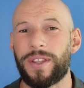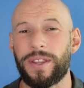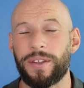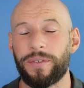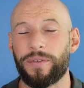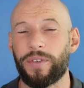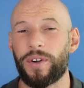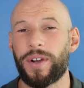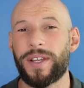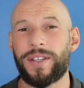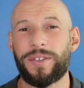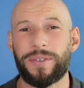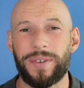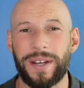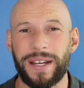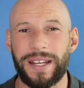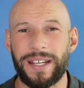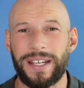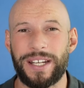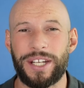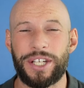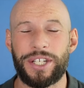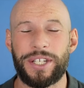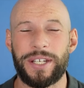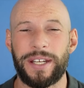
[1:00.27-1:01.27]
the voice
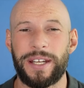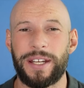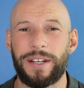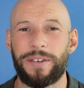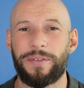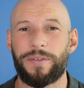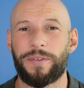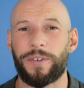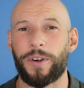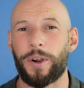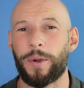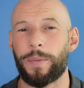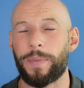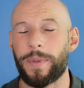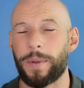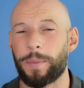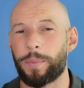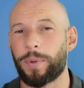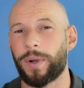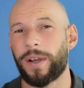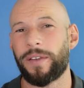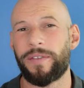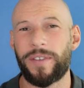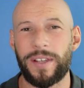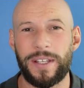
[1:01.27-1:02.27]
recognition from the
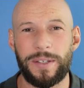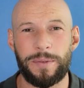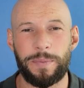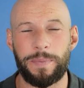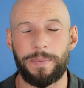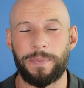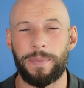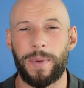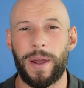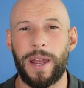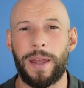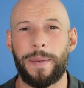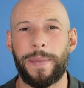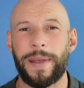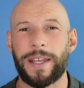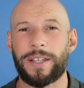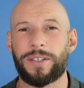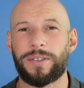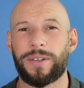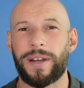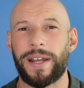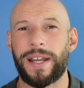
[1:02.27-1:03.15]
previous BioMax